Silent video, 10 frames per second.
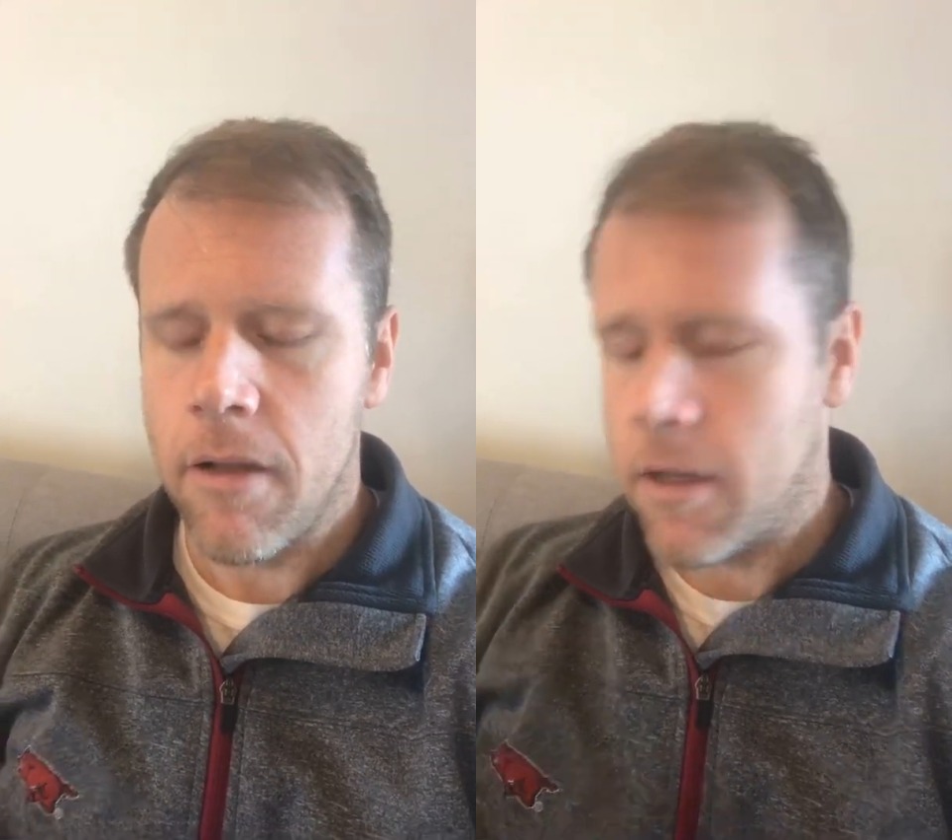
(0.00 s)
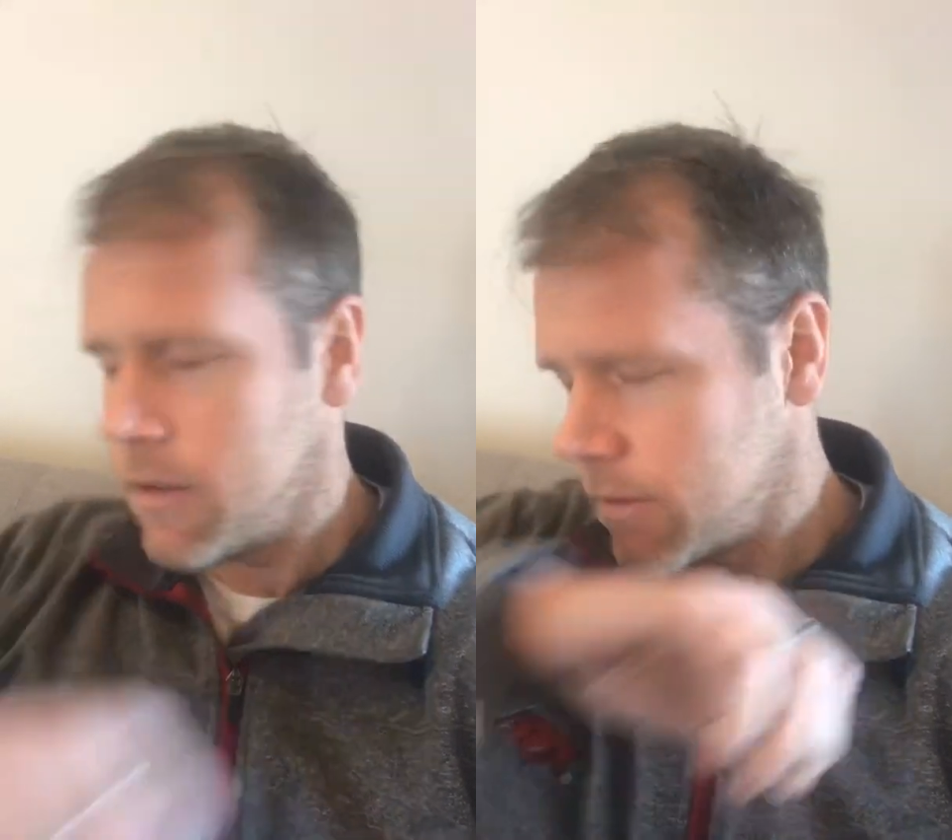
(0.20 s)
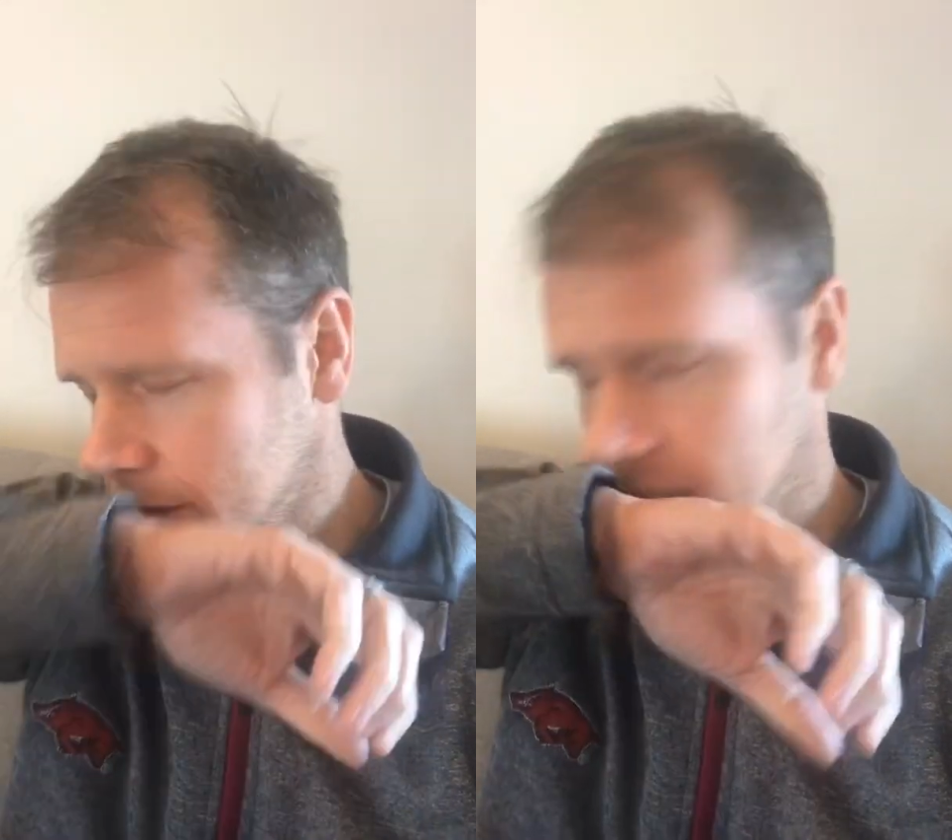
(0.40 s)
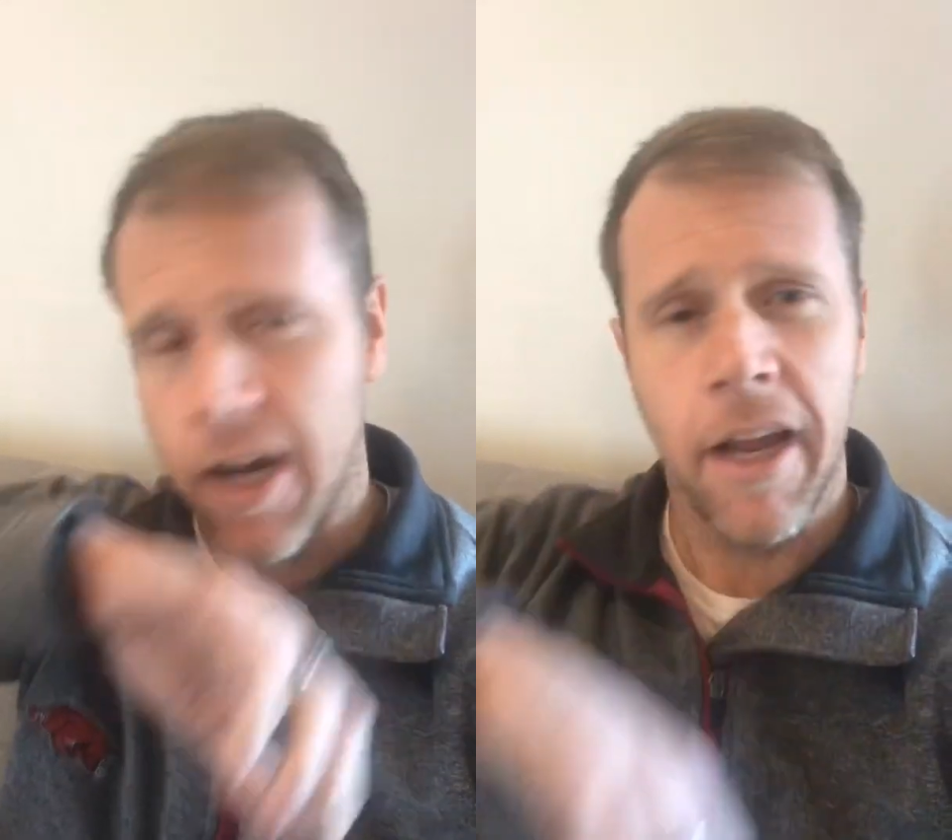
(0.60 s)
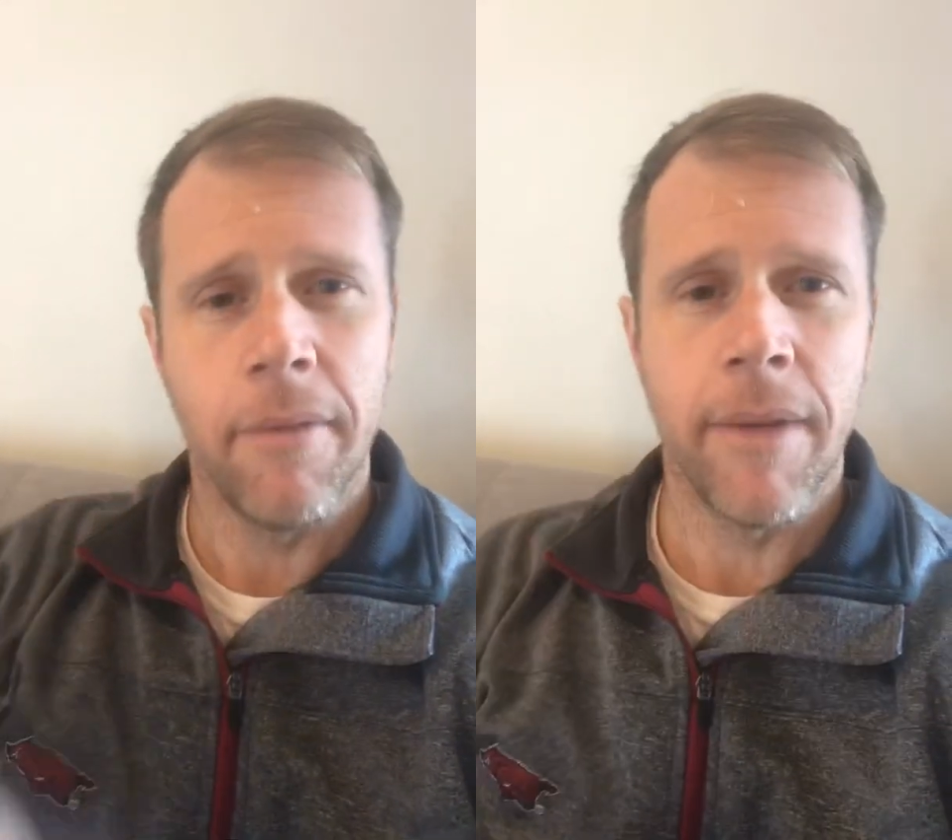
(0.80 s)

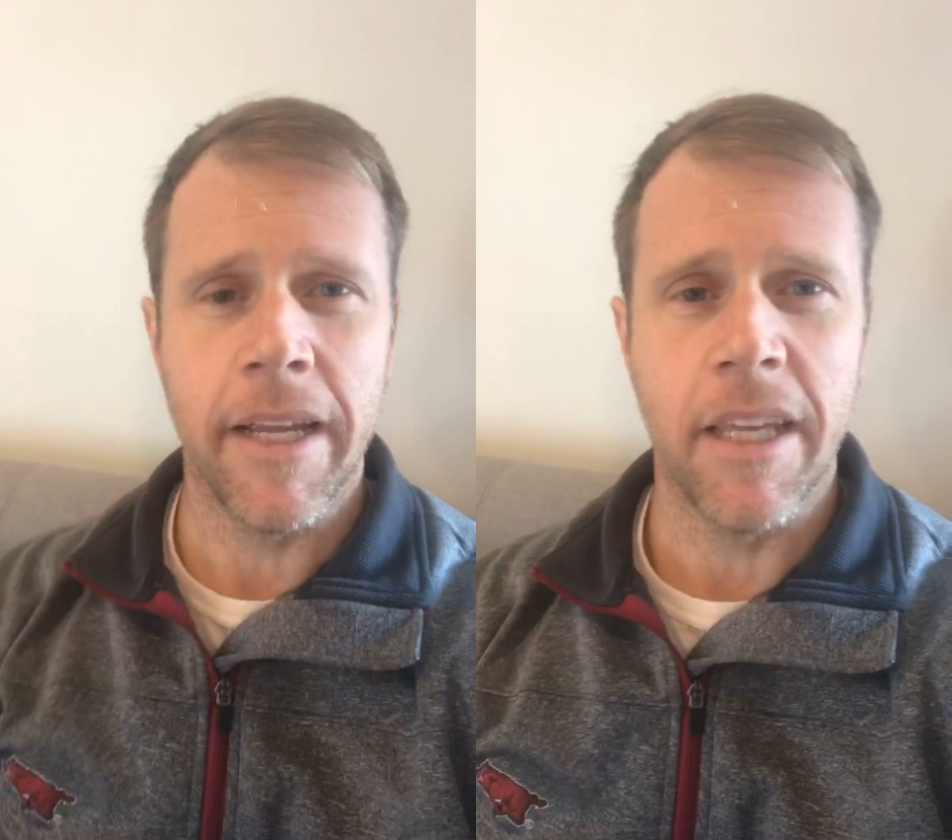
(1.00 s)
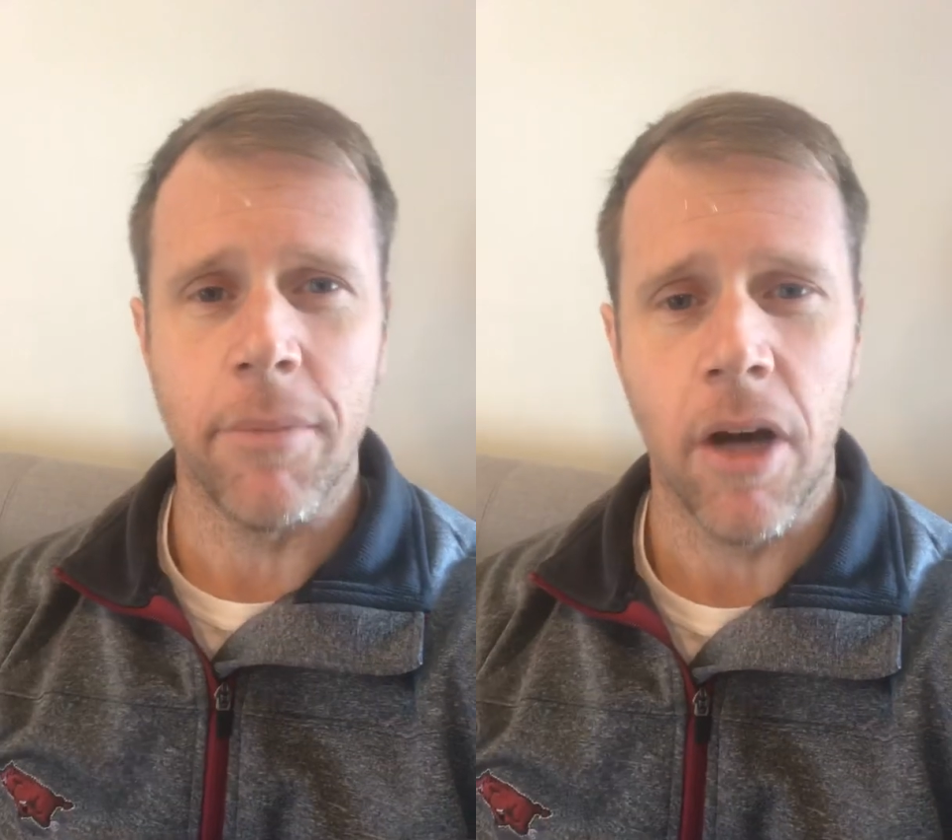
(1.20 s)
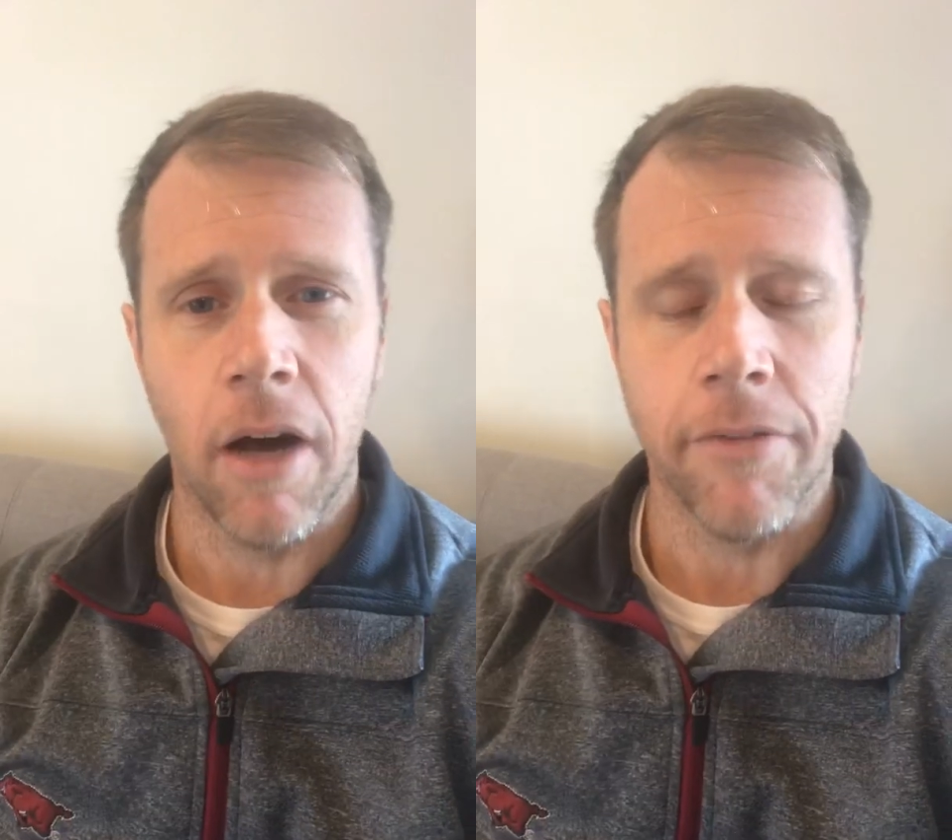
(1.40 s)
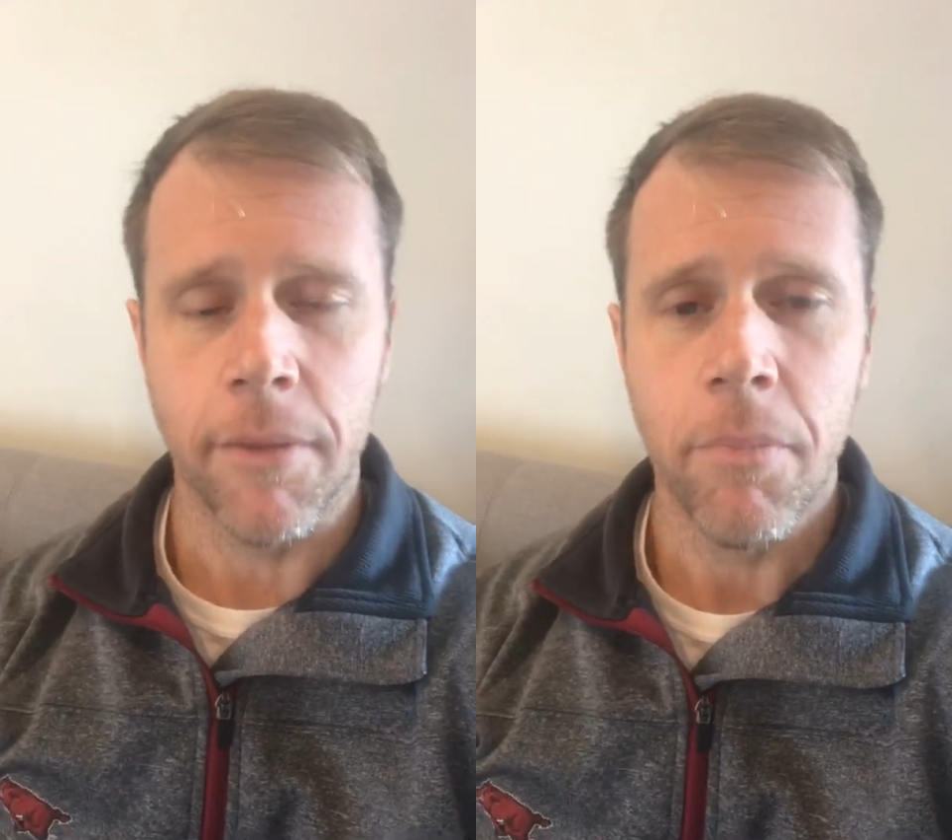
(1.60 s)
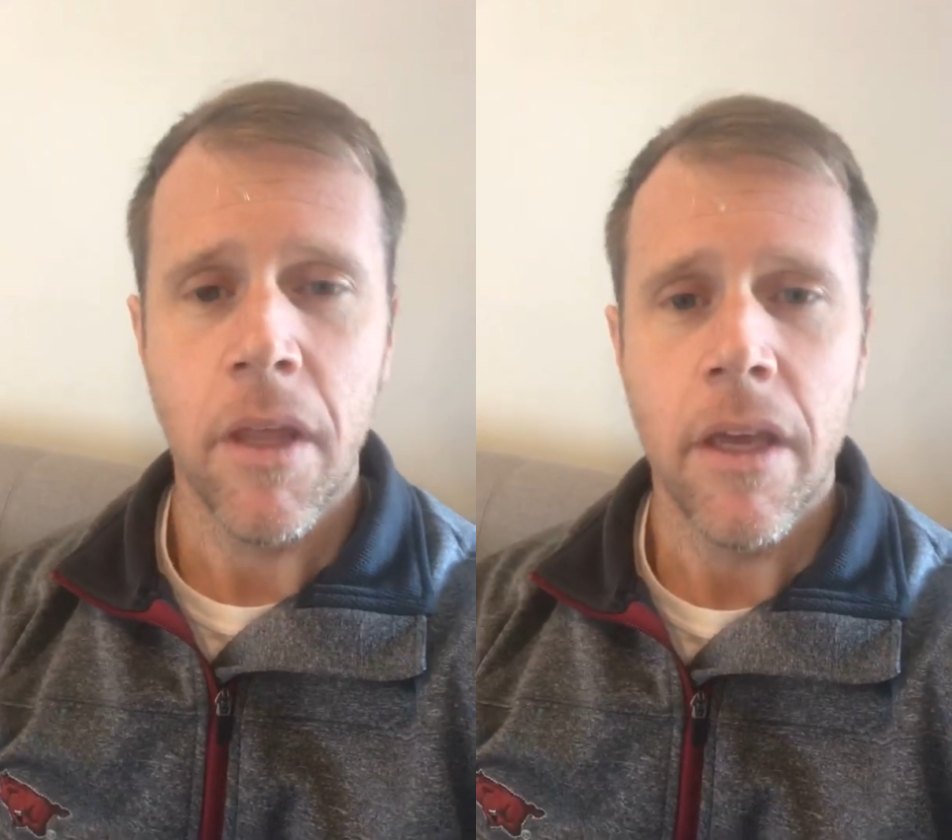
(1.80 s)
I keep
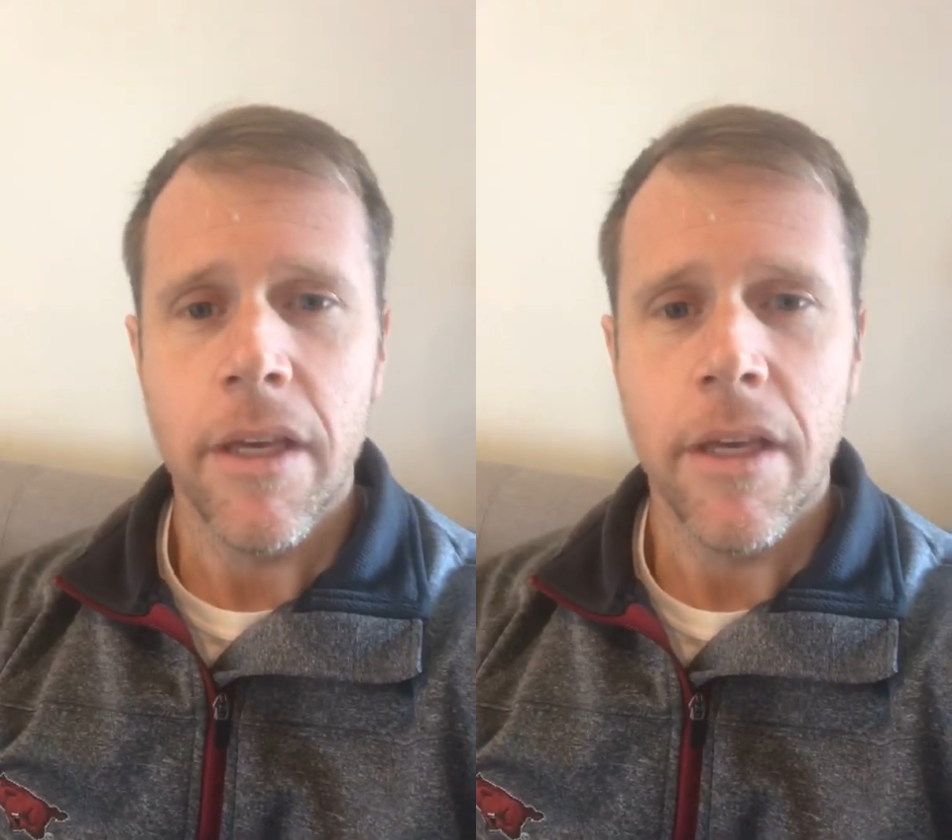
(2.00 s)
coughing.